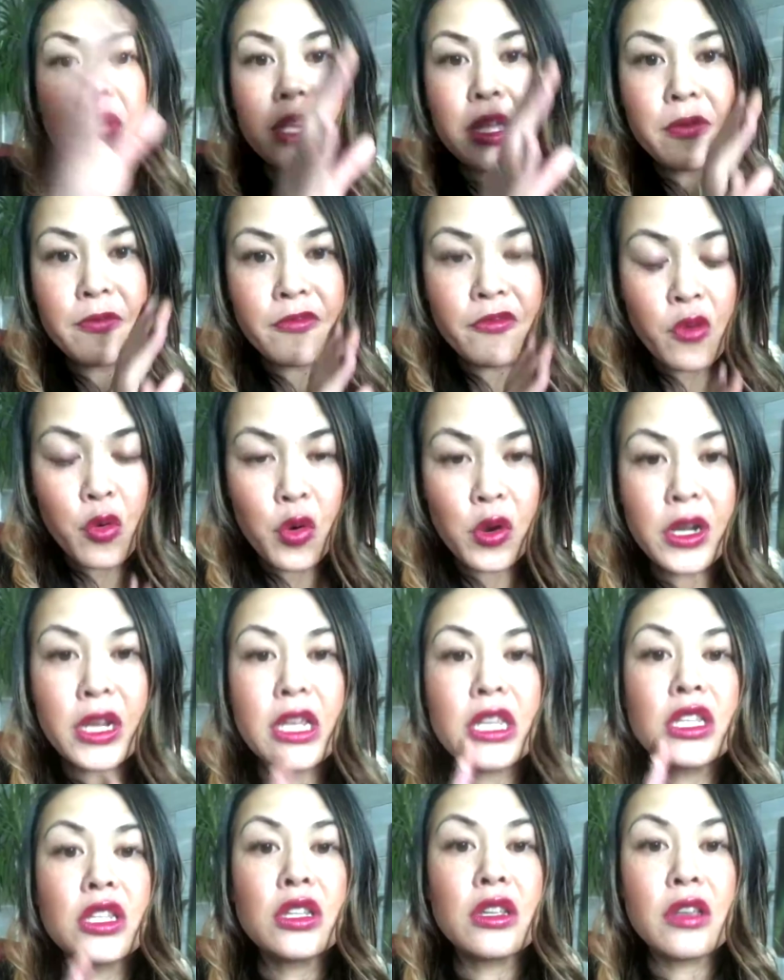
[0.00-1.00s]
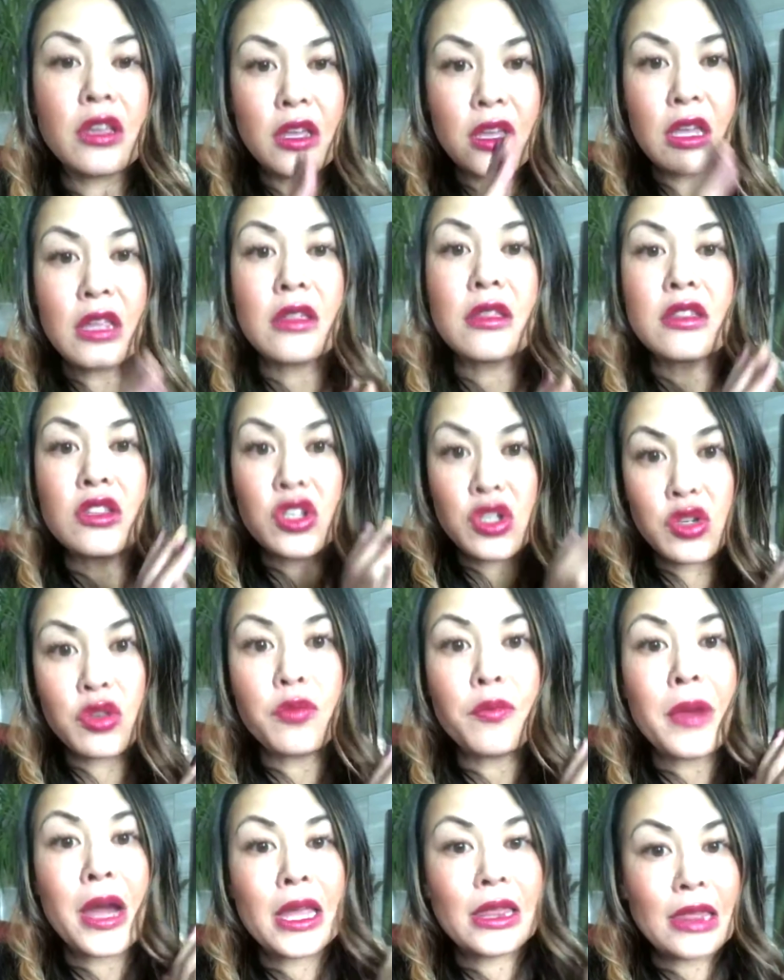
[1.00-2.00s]
them forward into
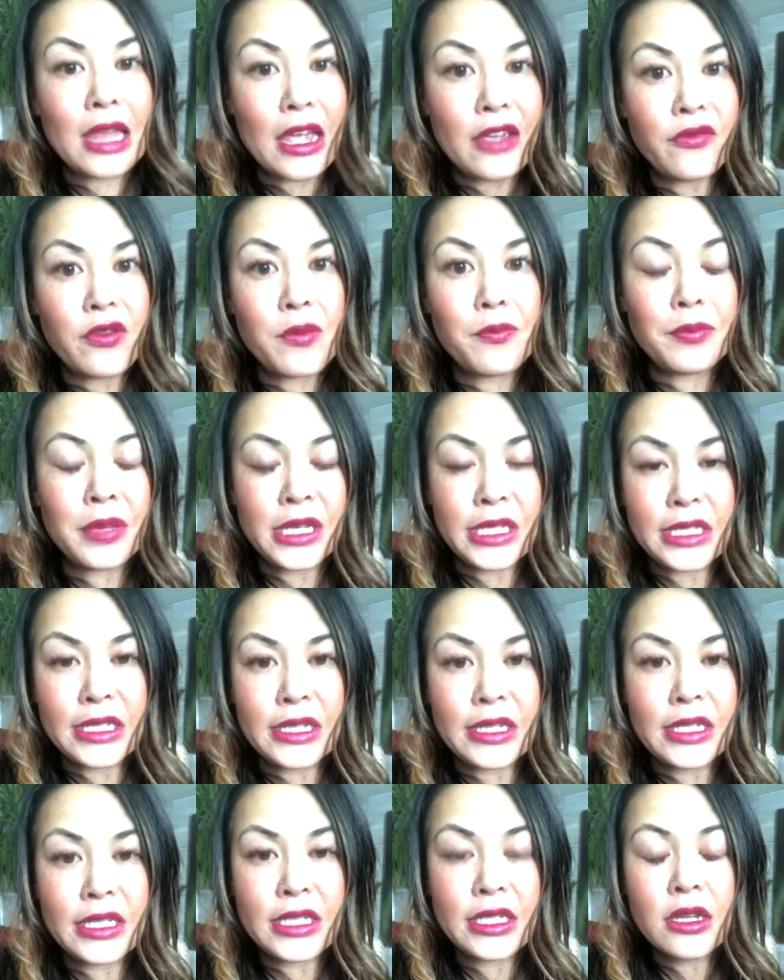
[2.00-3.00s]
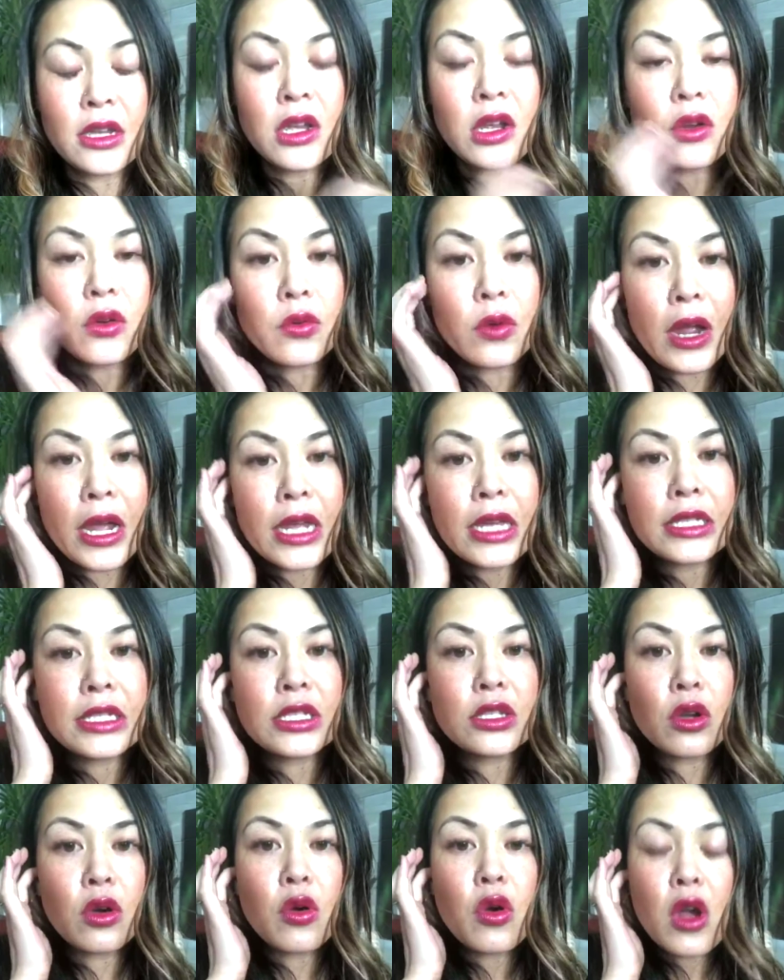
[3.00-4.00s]
my life and business, right?
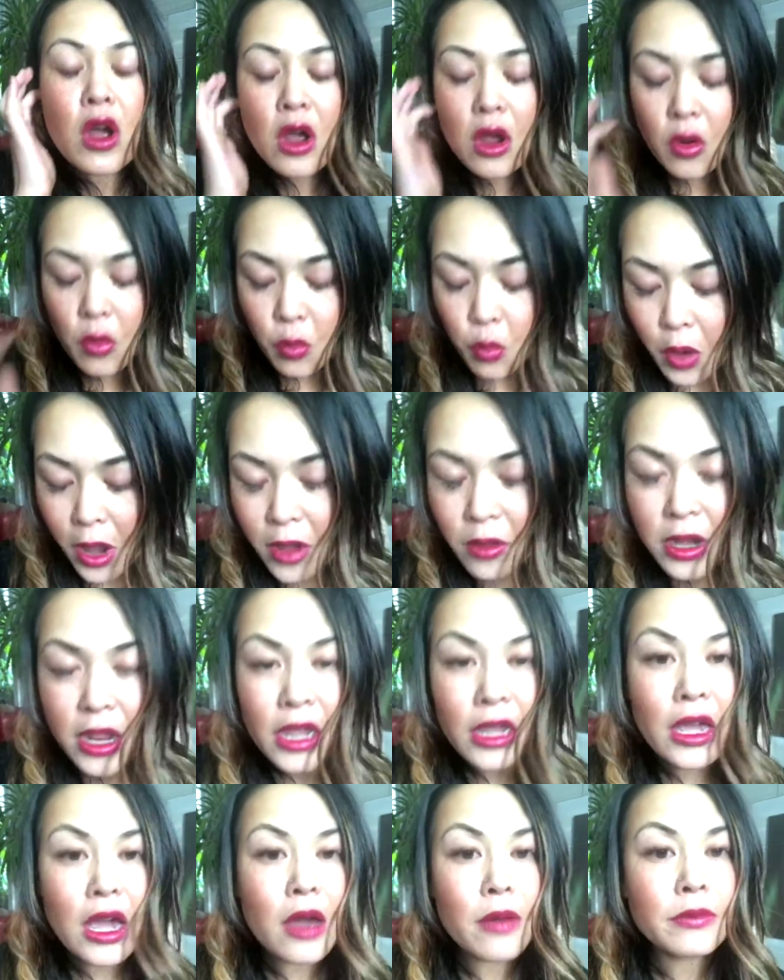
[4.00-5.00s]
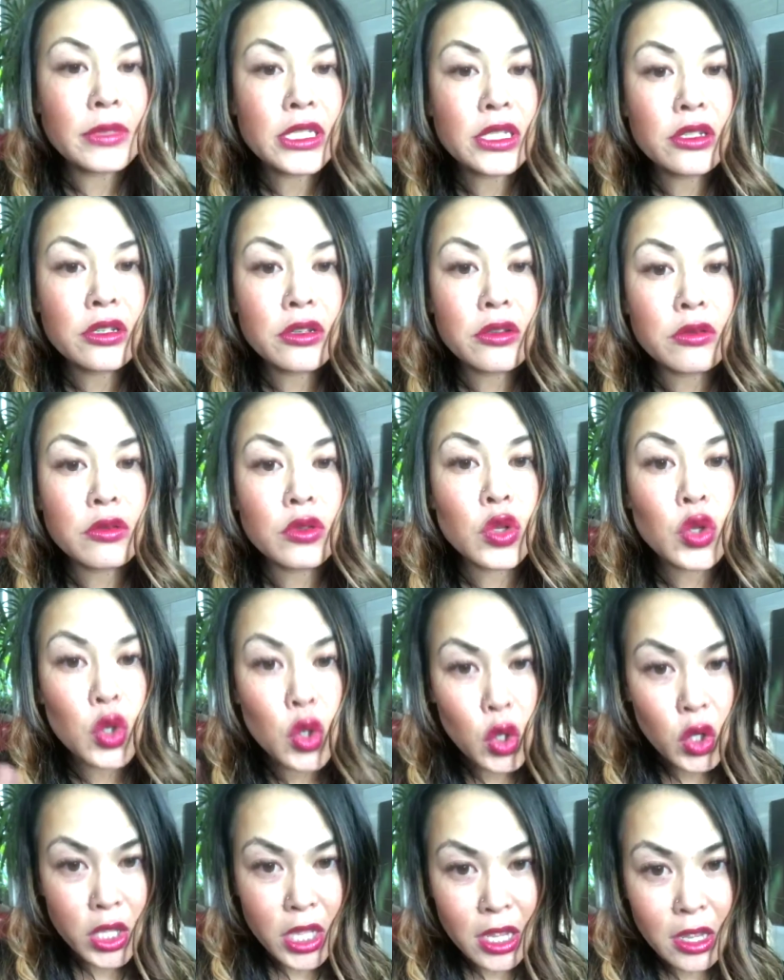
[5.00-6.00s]
So when it comes to
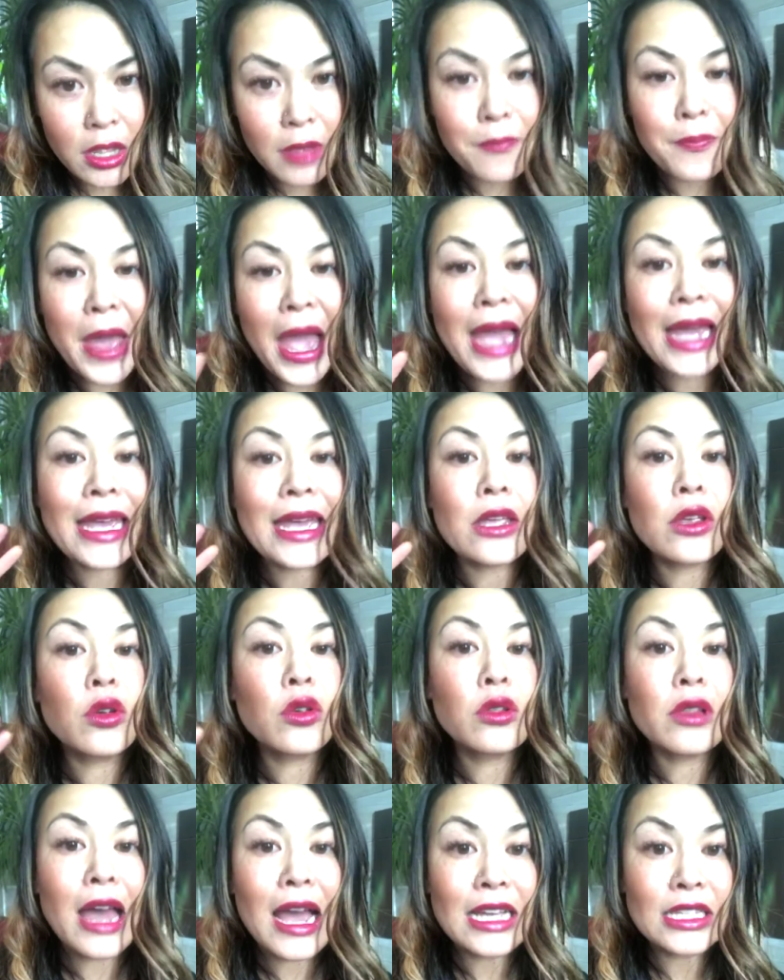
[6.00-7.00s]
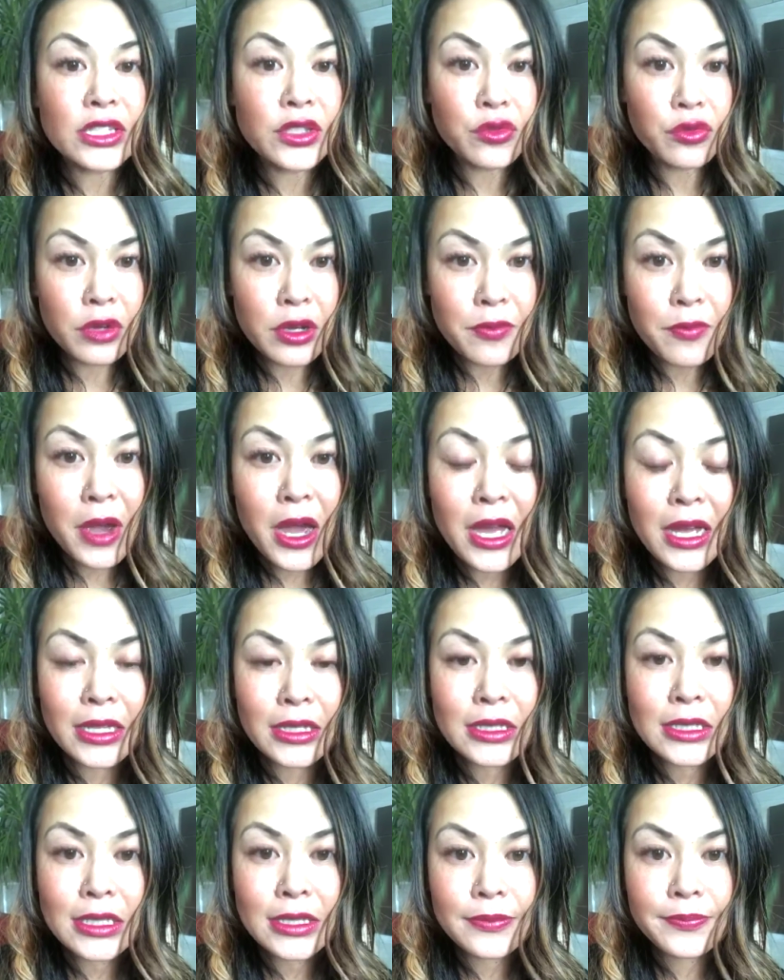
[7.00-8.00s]
looking back at your last 3
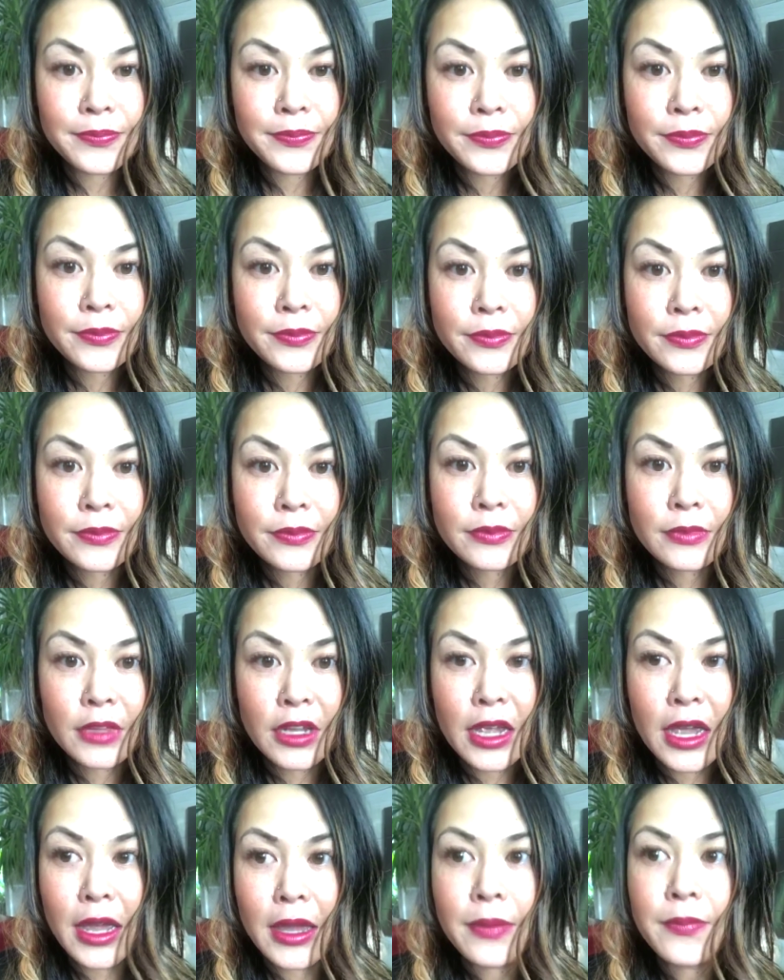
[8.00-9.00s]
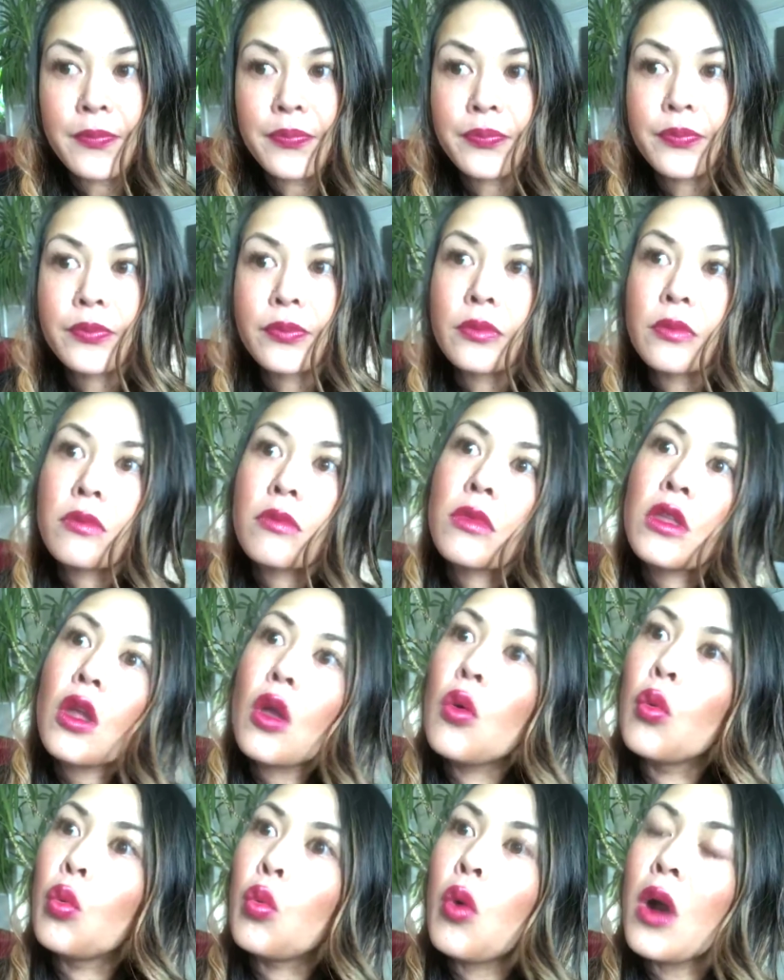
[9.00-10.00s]
months, okay,
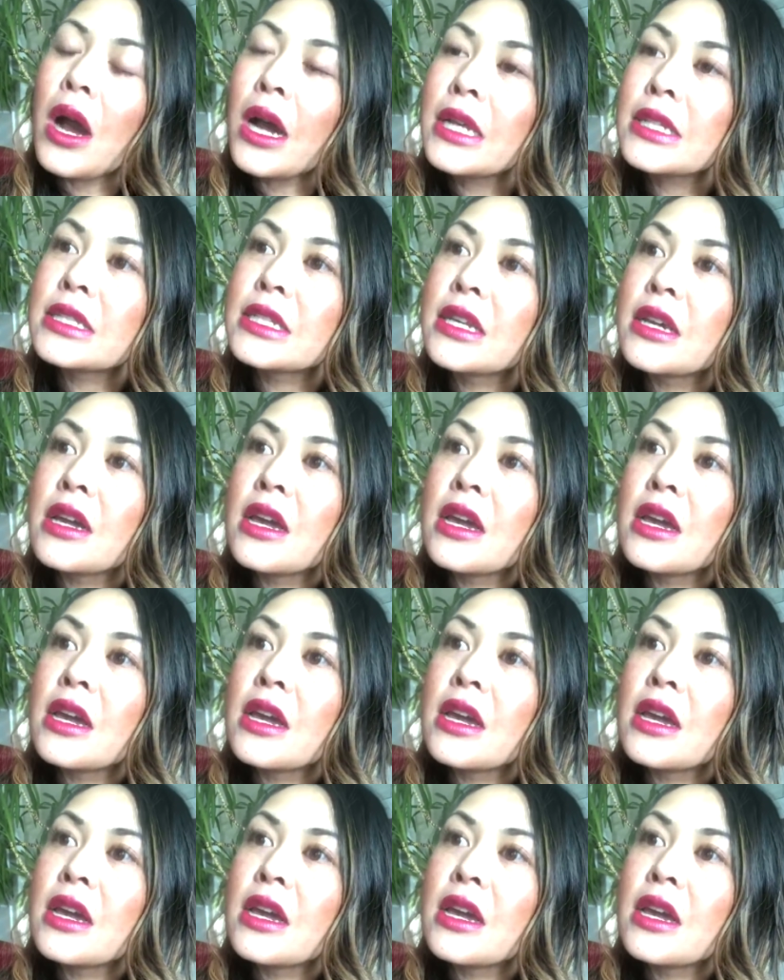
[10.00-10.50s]
what